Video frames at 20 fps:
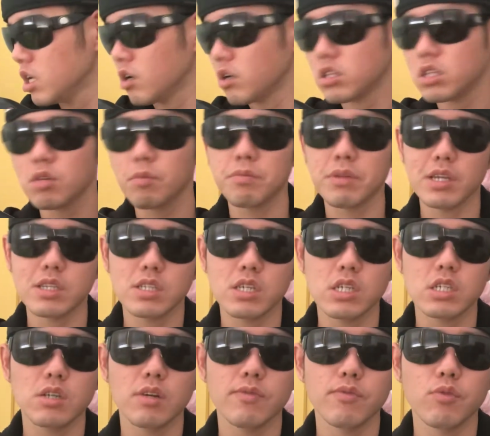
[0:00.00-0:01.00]
the
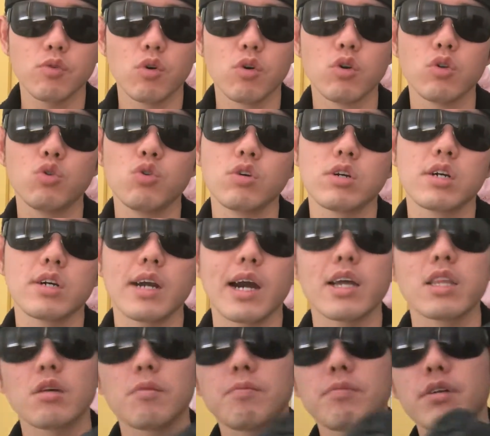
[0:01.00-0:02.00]
PlayStation 4, you could
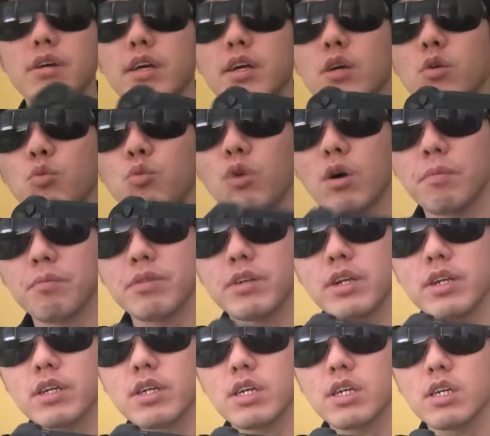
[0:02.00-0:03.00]
either play
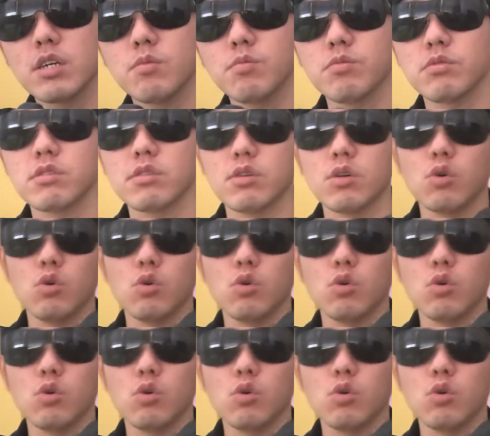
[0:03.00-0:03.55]
one-player games